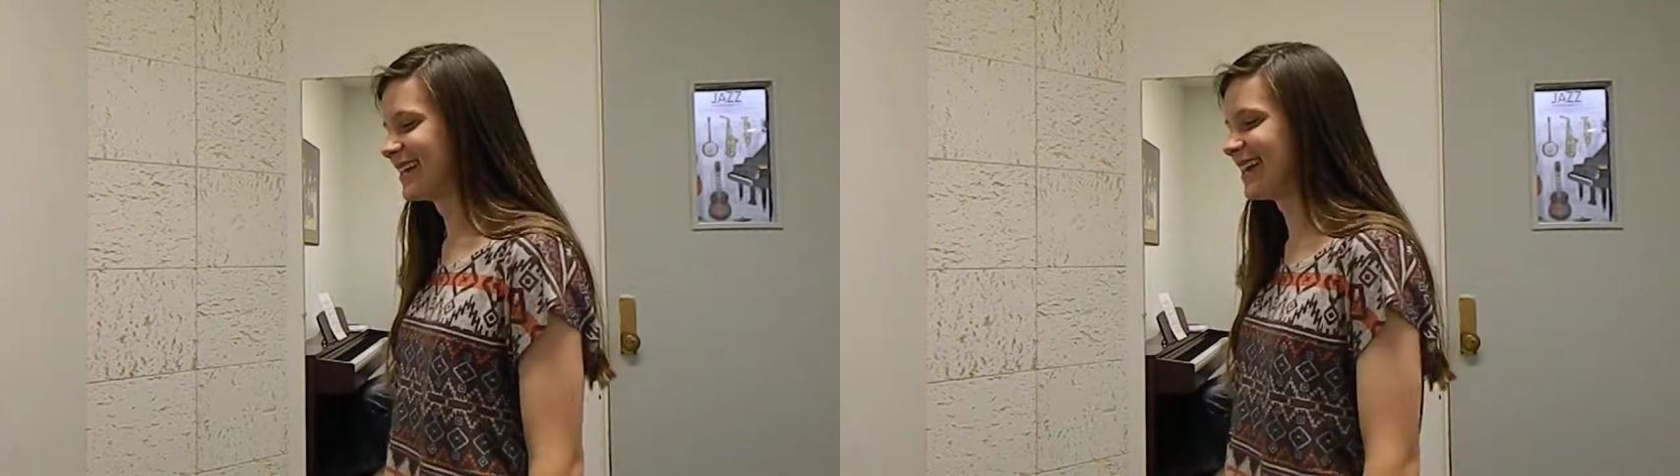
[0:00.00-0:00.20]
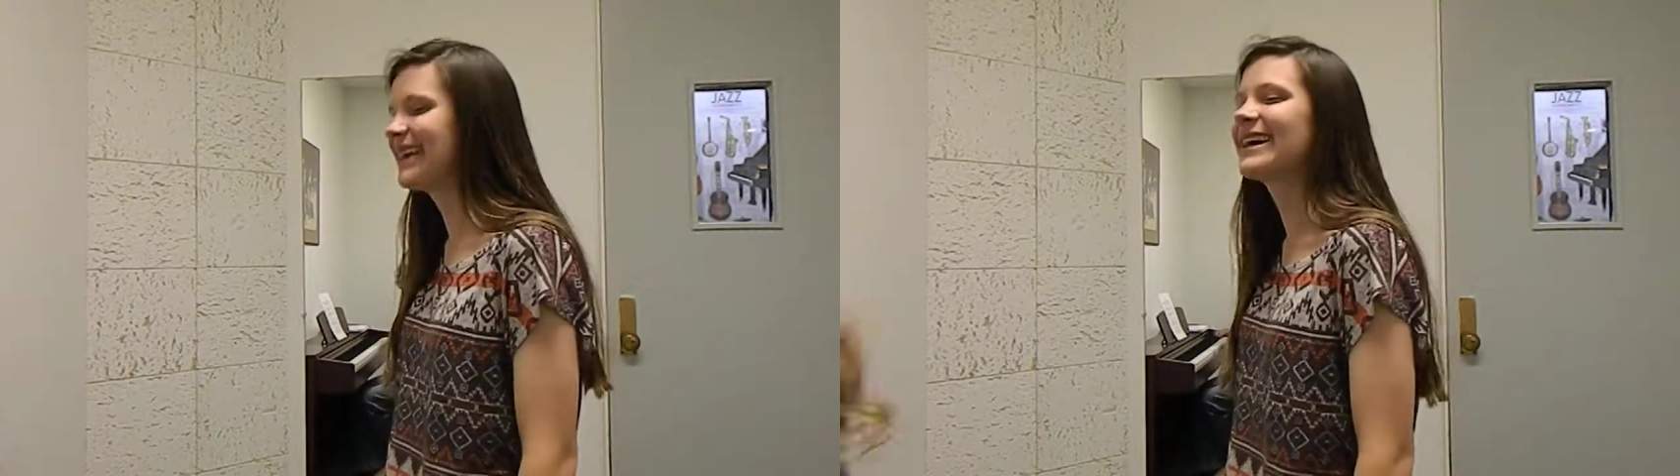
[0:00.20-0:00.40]

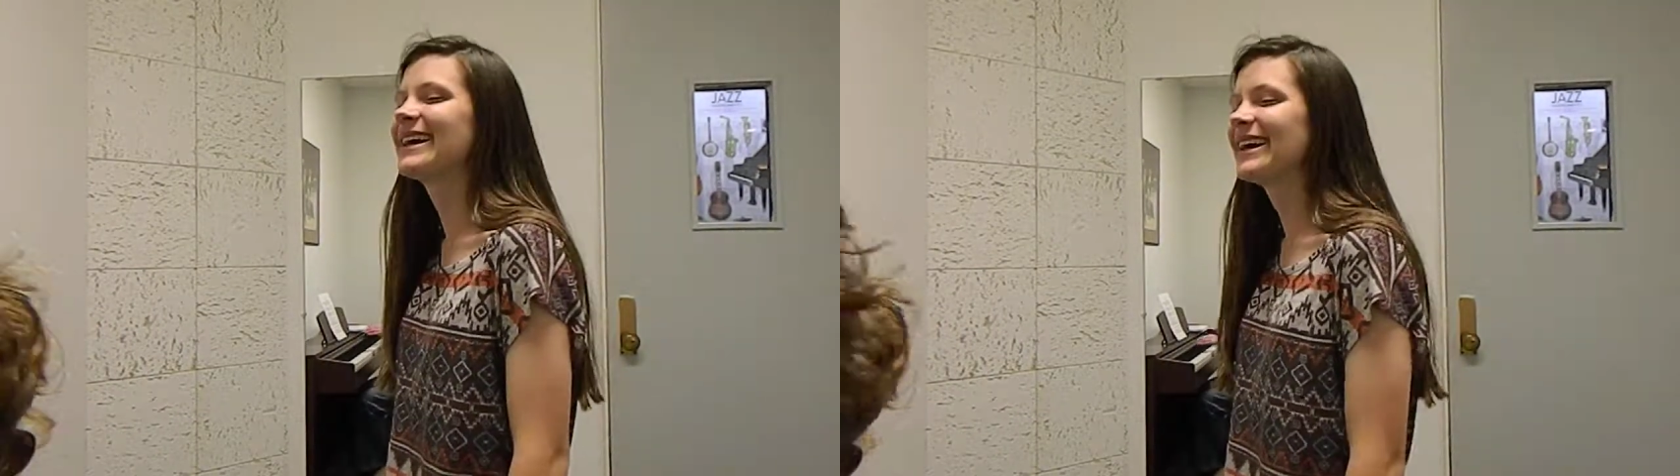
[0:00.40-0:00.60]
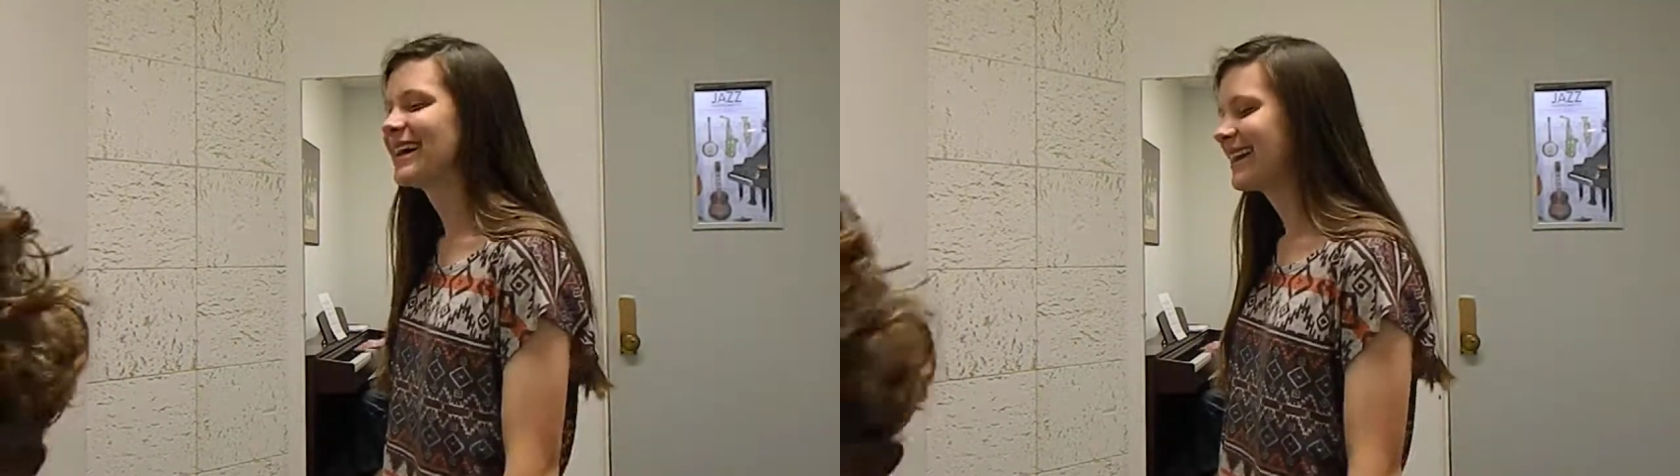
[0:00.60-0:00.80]

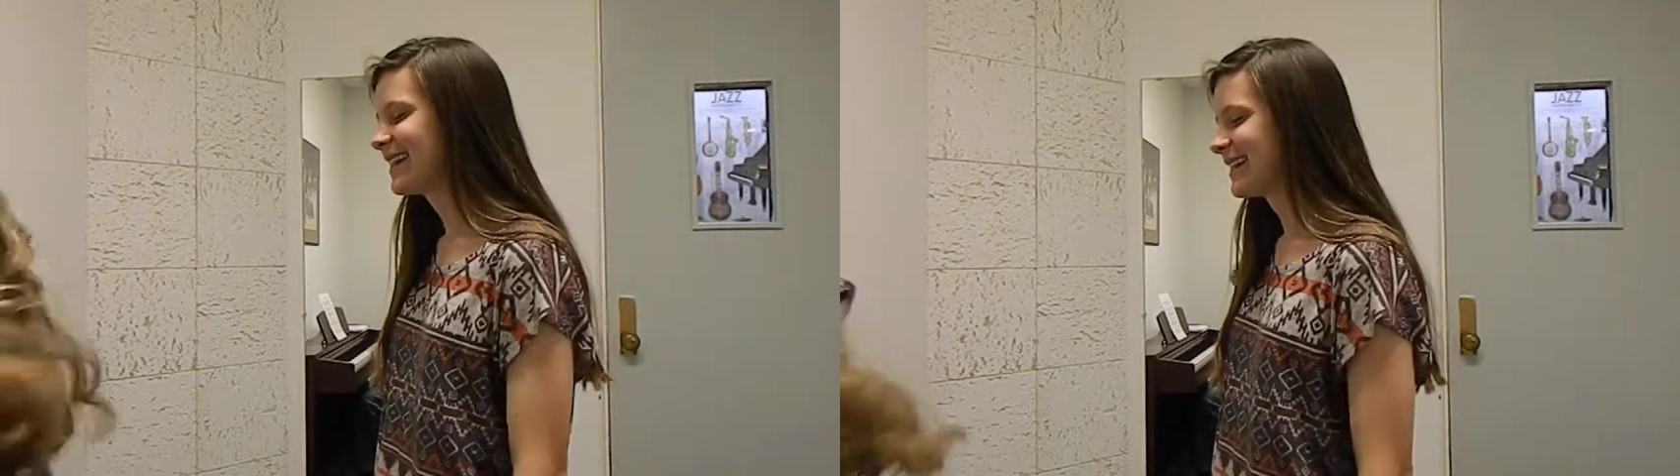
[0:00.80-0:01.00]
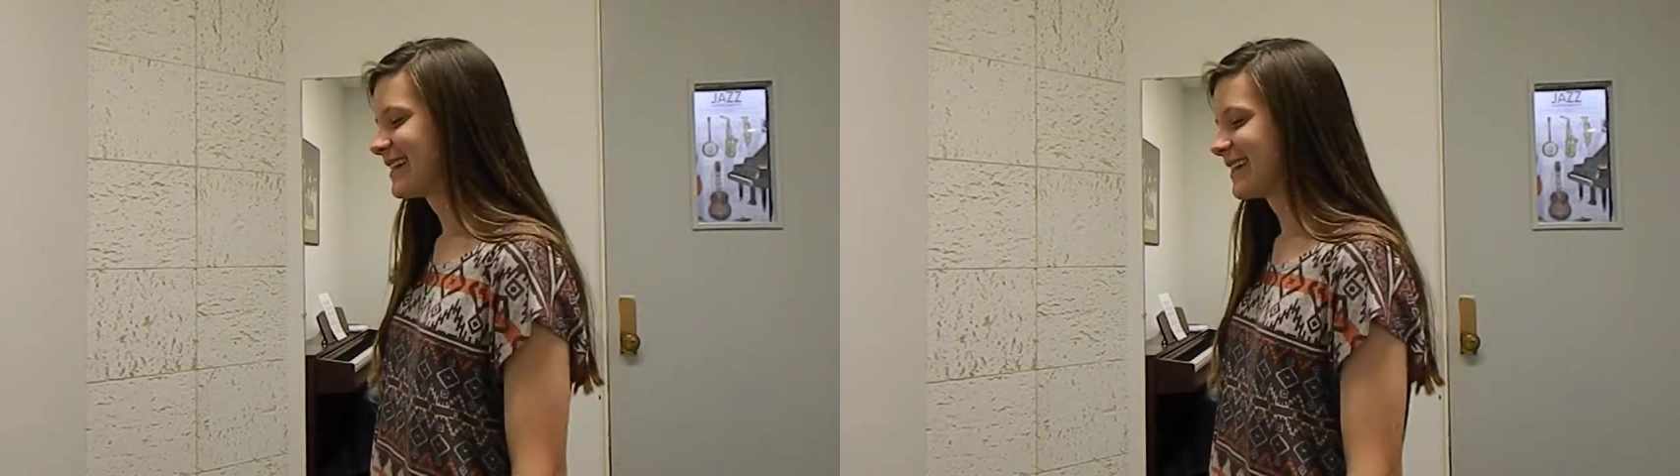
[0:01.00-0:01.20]
It
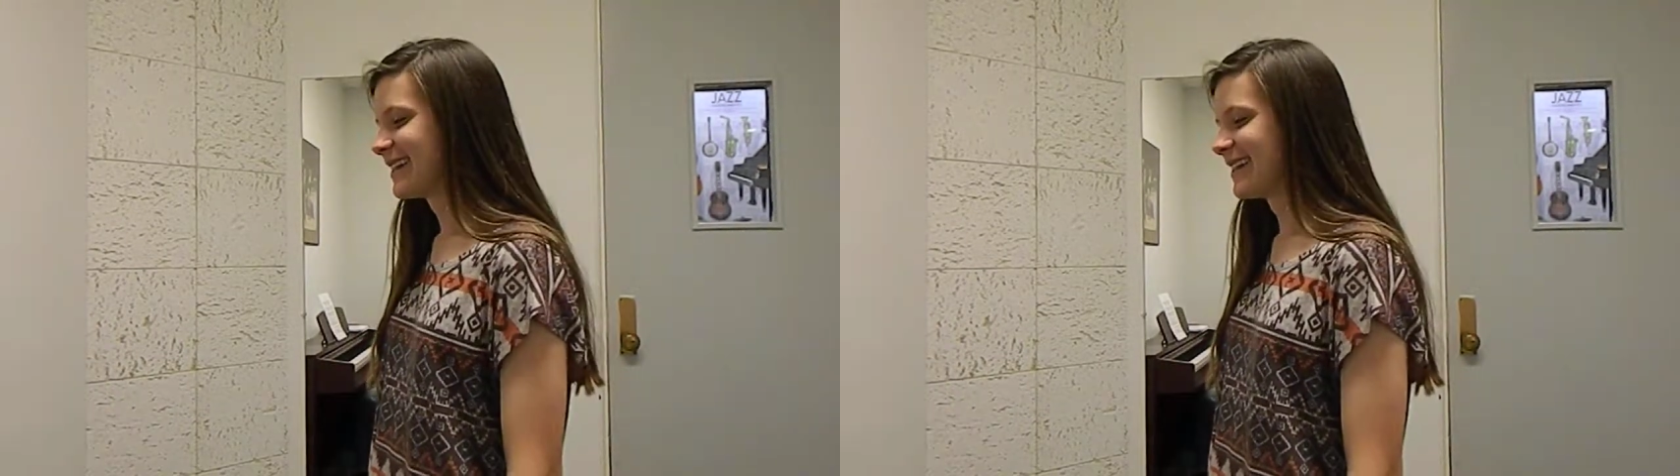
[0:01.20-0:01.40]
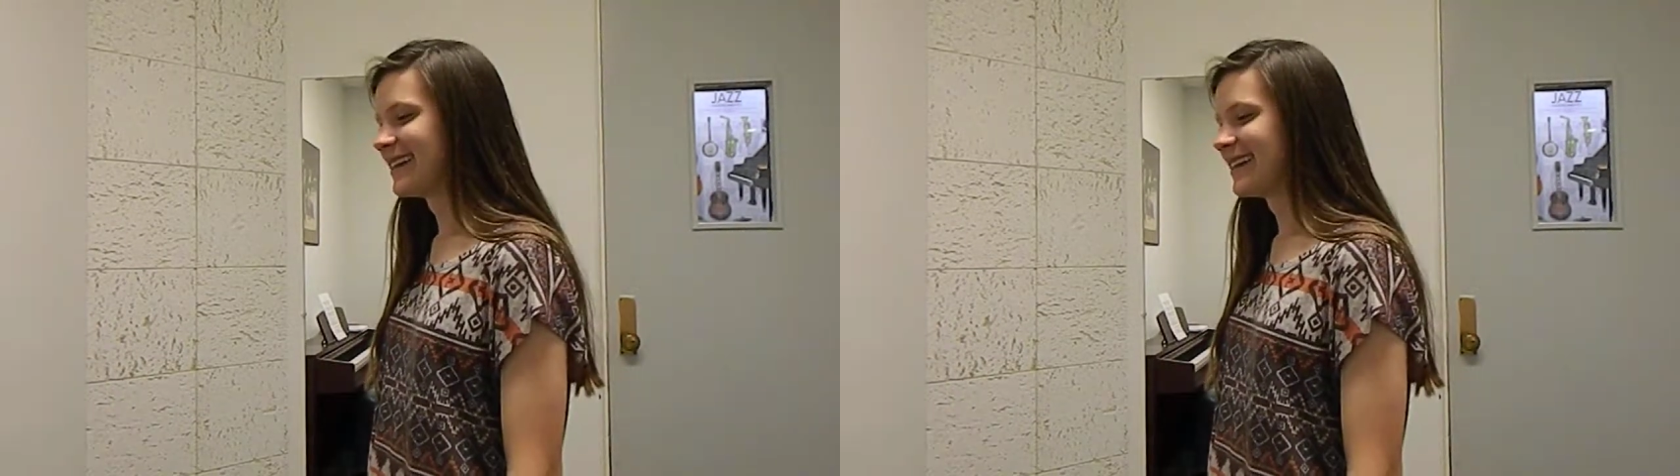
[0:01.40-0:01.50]
actually is